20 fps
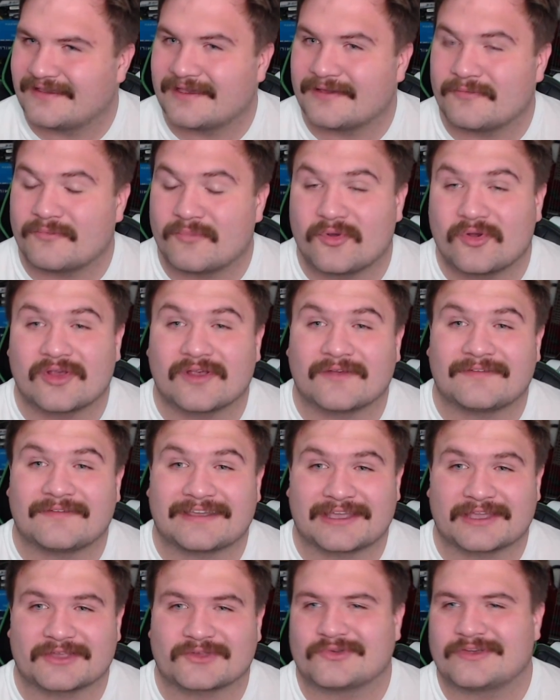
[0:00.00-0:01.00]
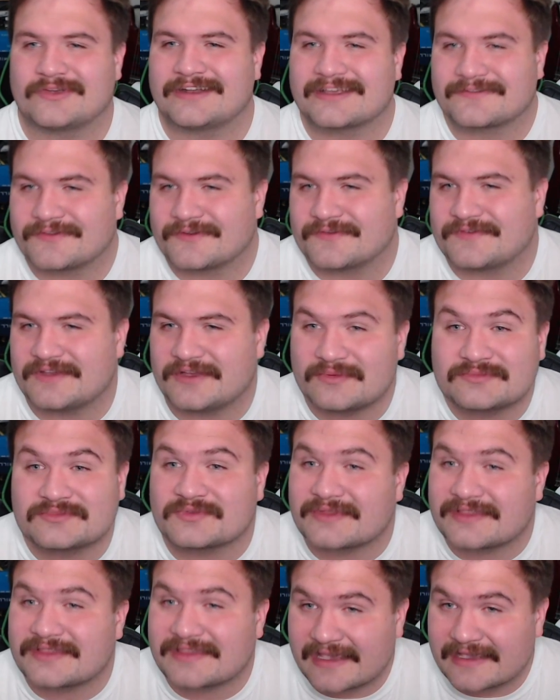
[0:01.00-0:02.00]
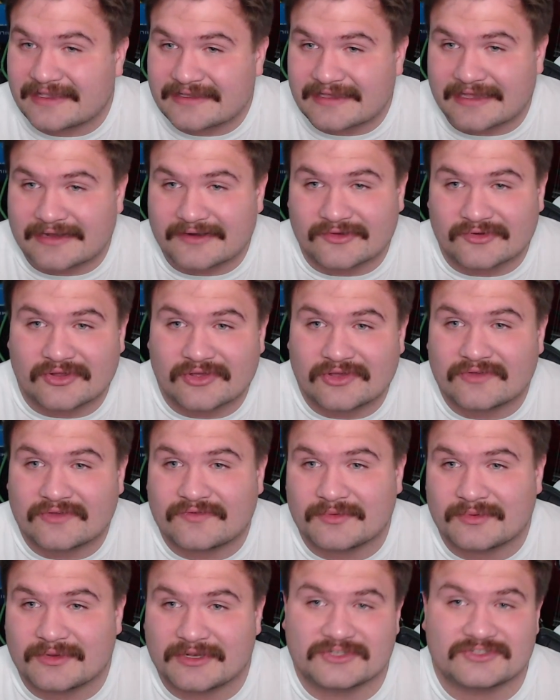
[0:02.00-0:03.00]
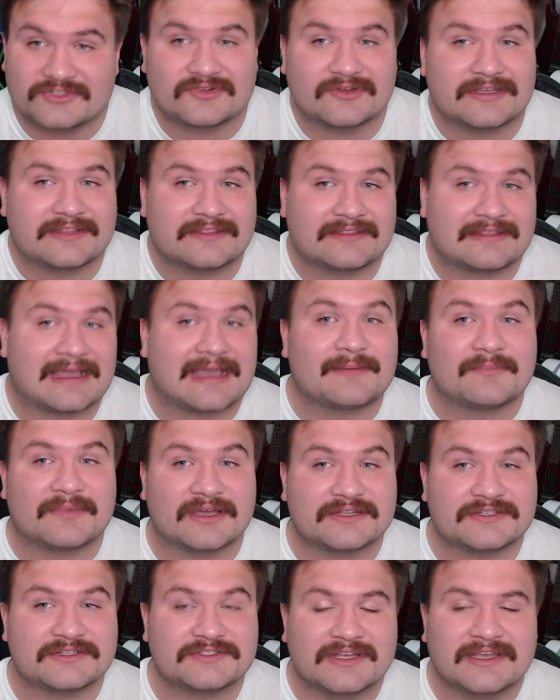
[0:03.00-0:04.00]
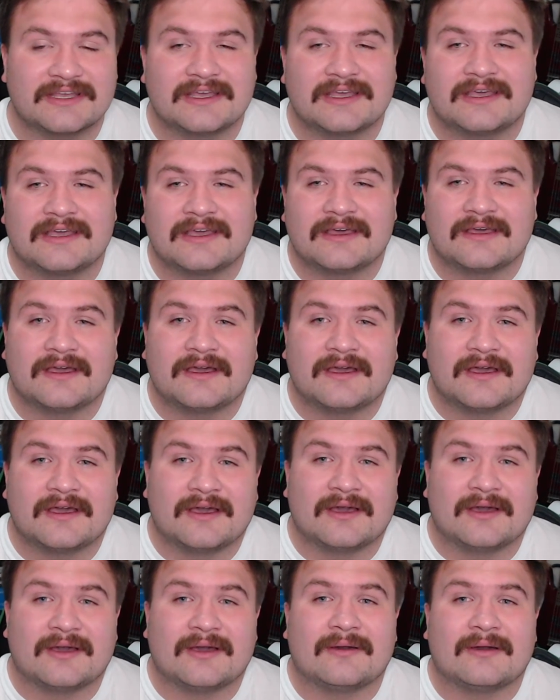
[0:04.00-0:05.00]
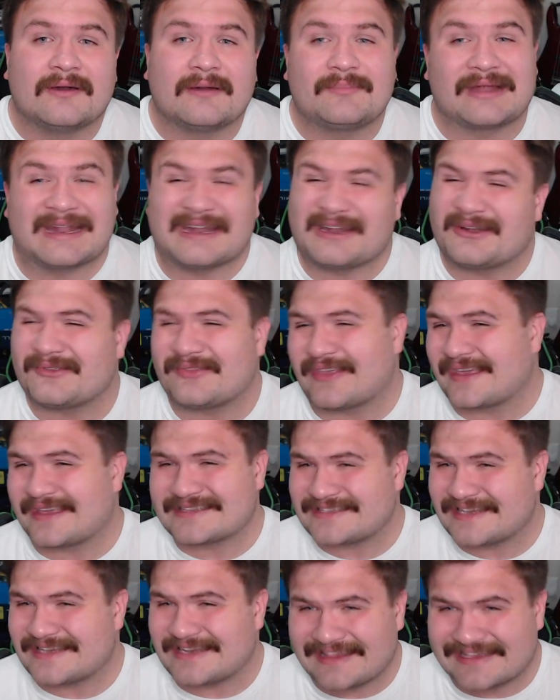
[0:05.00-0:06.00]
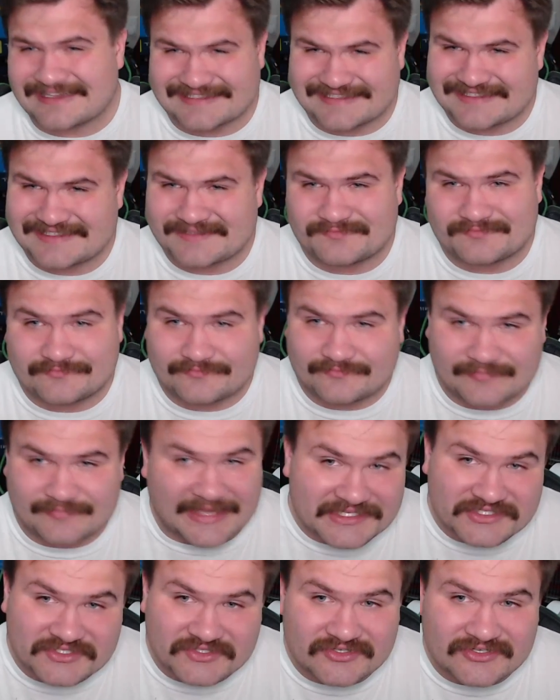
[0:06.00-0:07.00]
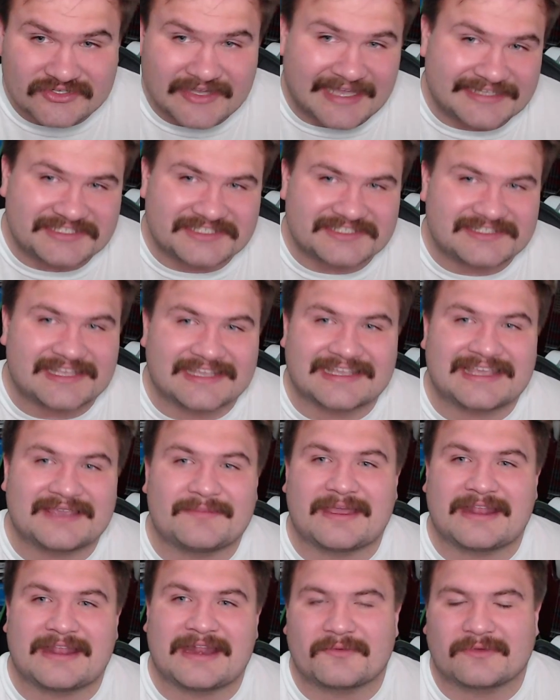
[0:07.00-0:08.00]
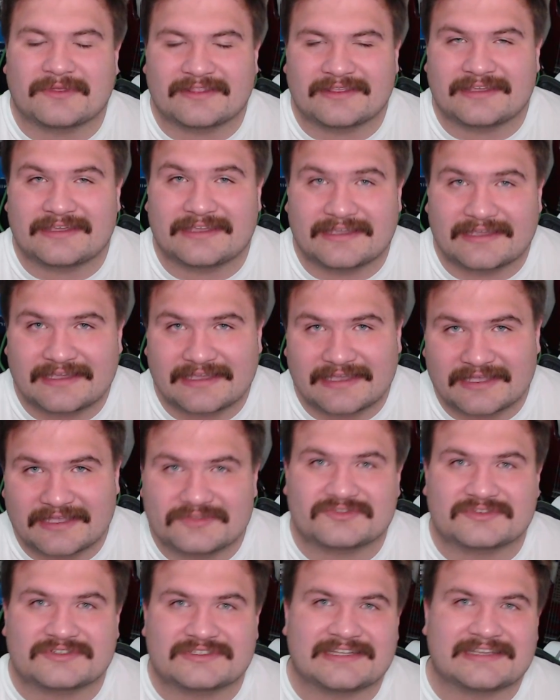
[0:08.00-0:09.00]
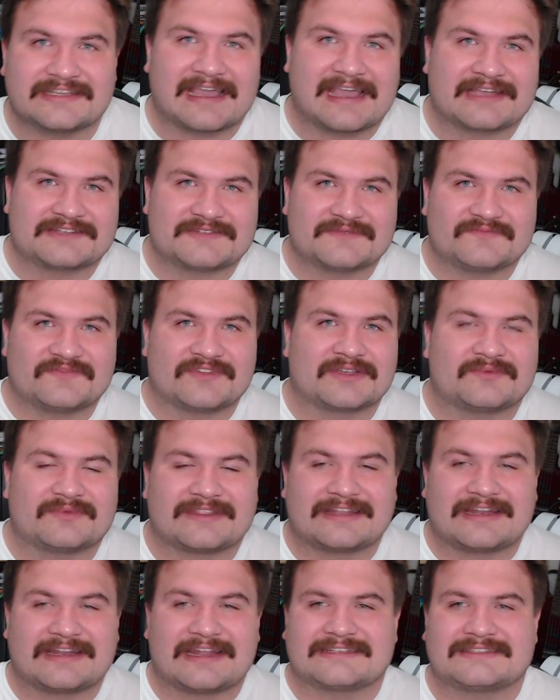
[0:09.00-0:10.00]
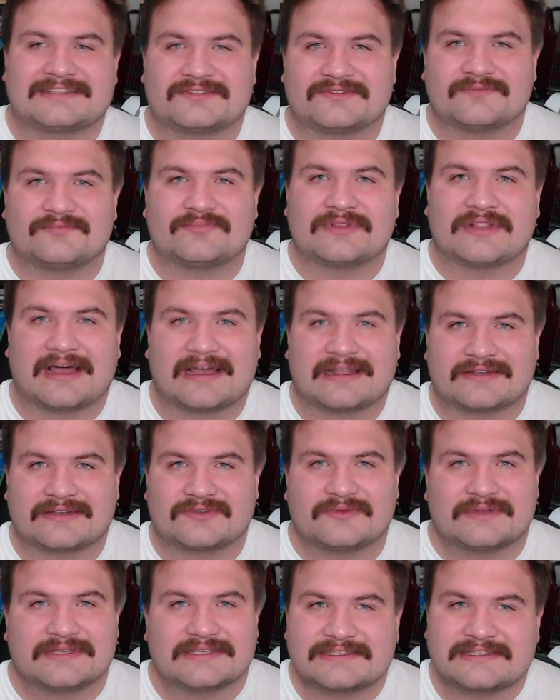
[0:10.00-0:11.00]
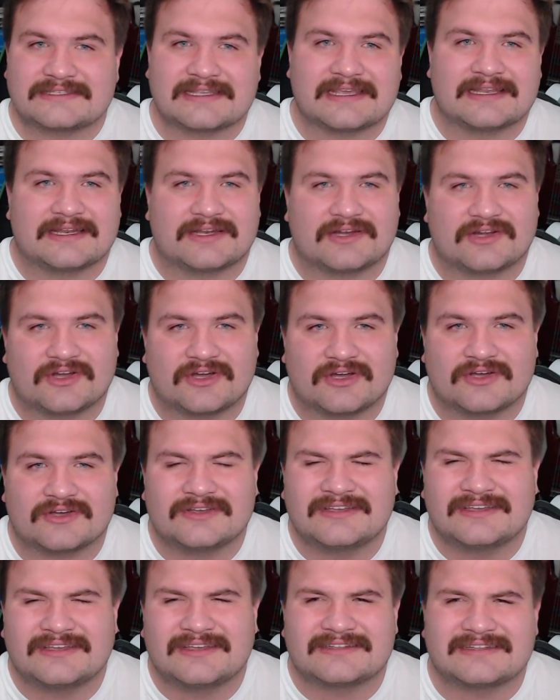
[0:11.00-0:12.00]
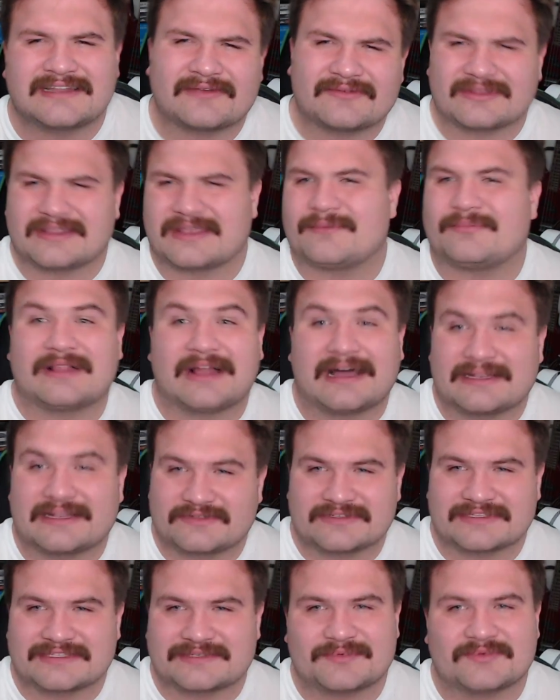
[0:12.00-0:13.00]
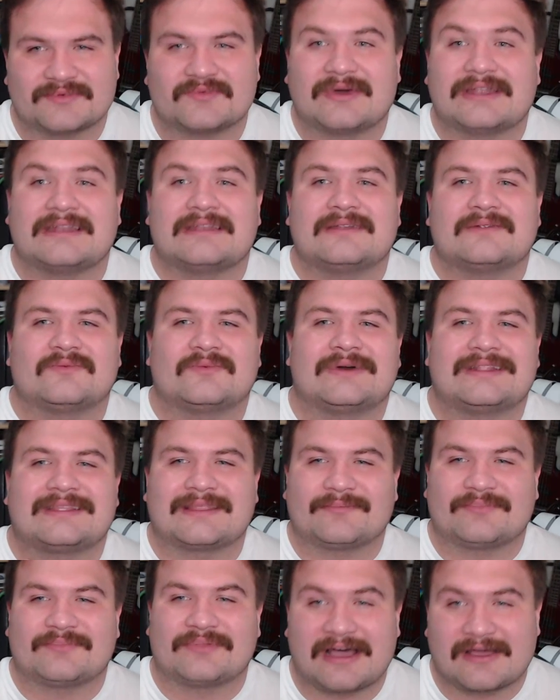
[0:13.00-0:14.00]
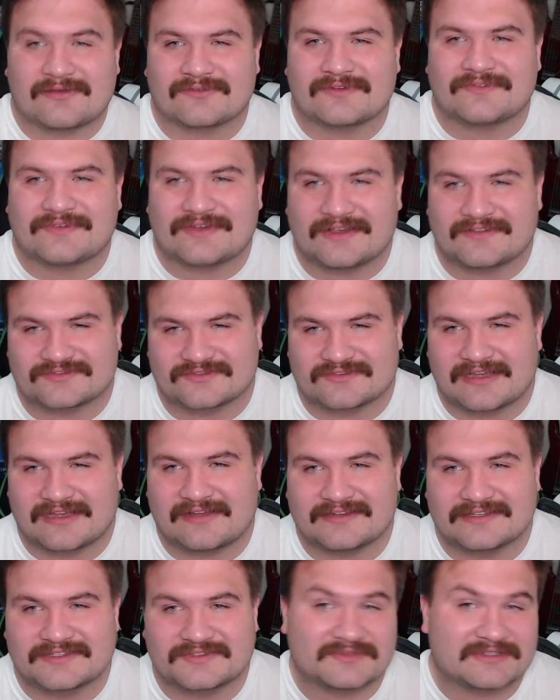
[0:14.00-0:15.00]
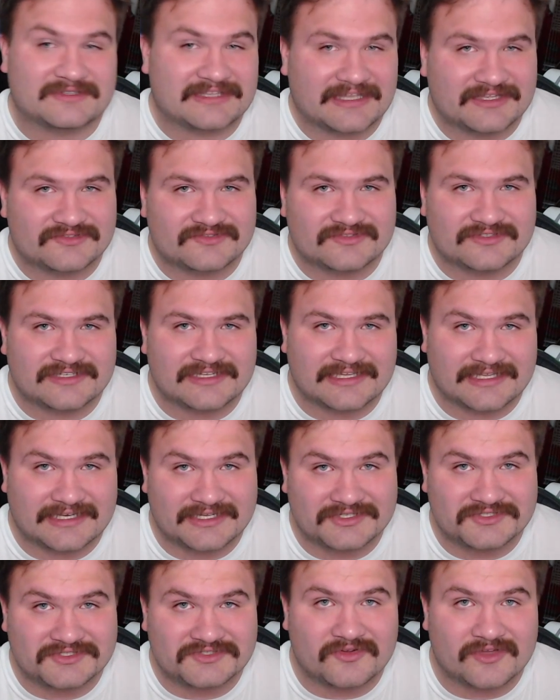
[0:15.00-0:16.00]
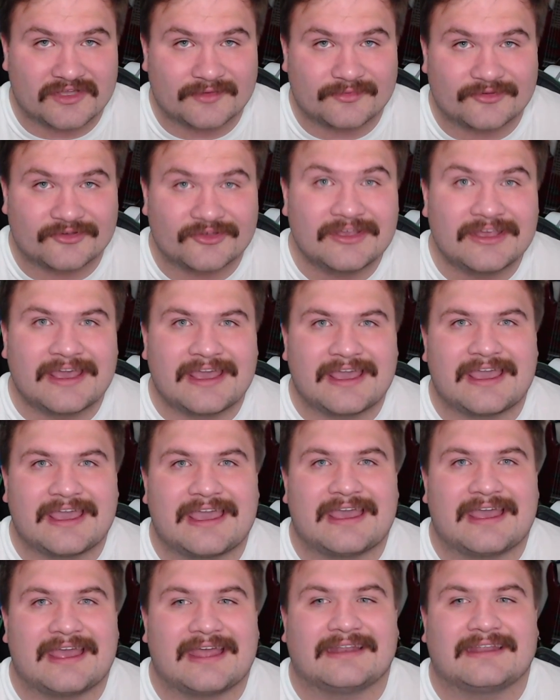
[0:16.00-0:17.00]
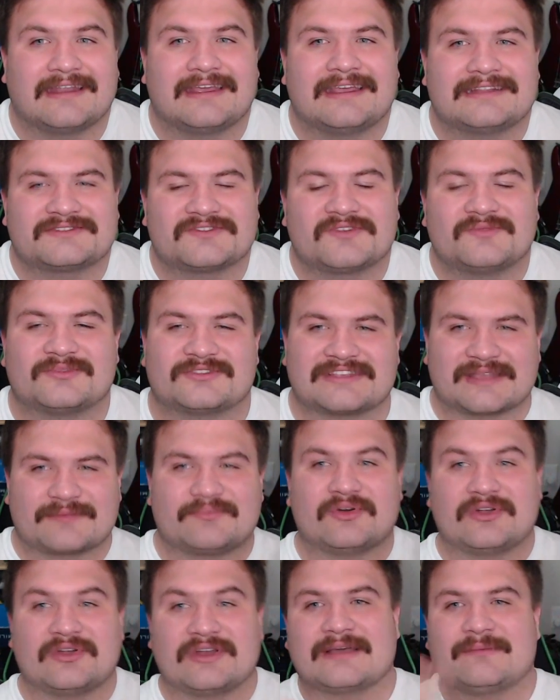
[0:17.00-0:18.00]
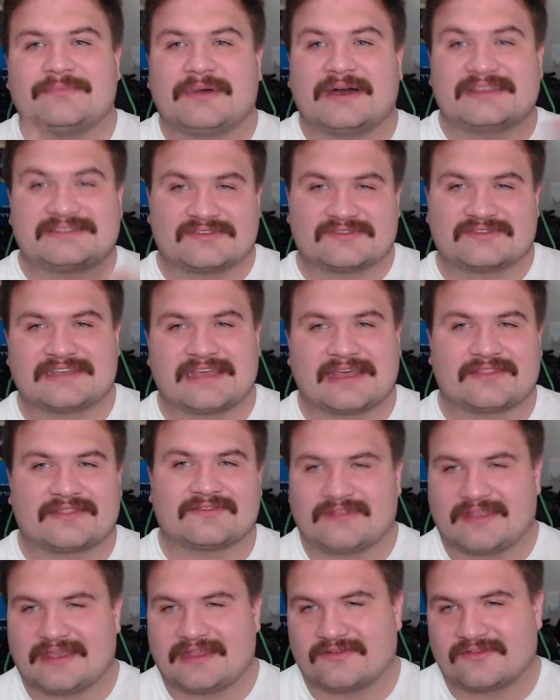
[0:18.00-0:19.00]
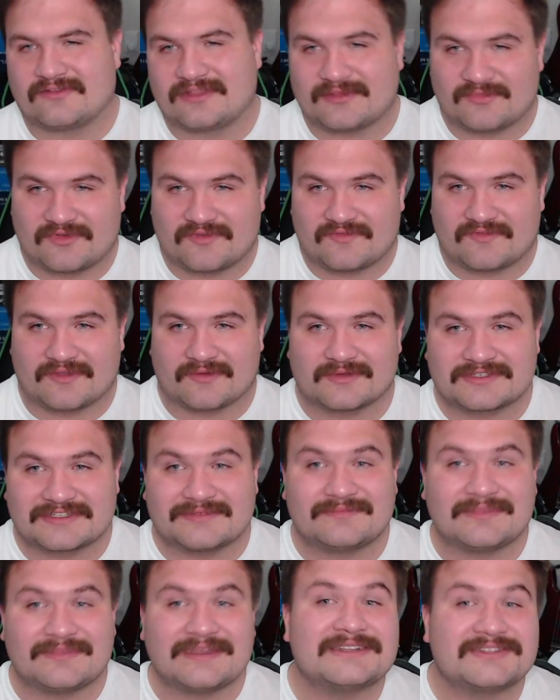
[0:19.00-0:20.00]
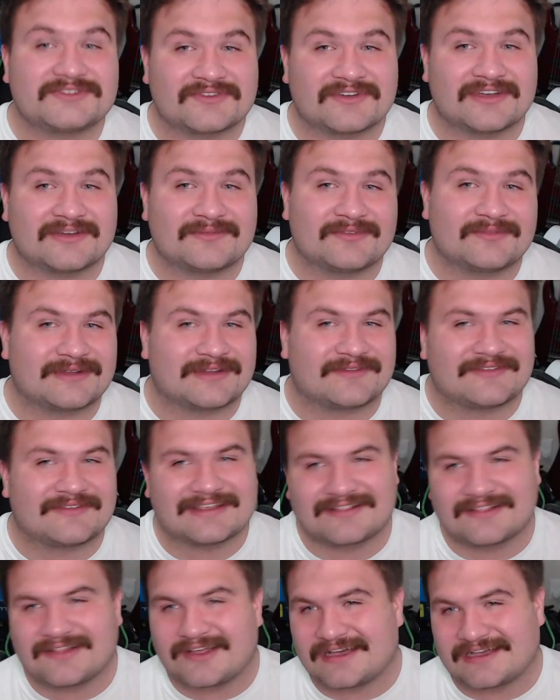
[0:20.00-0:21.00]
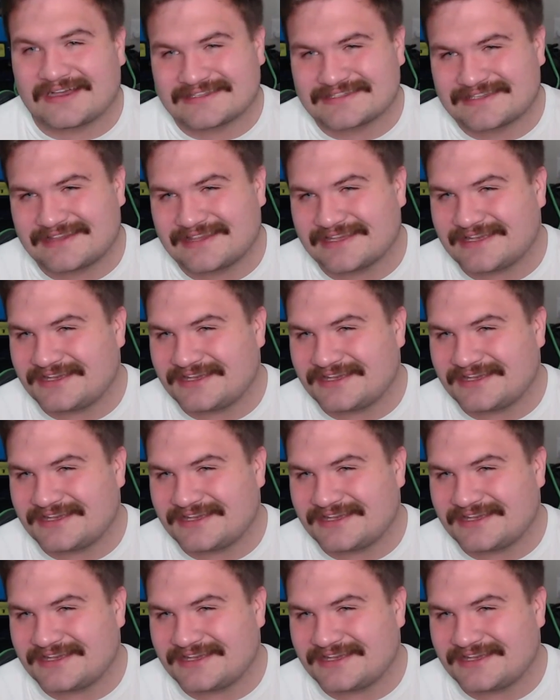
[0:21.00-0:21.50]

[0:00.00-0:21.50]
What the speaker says: more of like a critic for films would think. I don't know if you would enjoy it that much, but I don't think it's anything special. I just think he made a really interesting action flick with a nice little plot twist in it all. Not really a plot twist, but what the plot revolves around is really interesting and enjoyable. And it's almost like putting a puzzle together later in the movie, which can be enjoyable, but if you get lost, then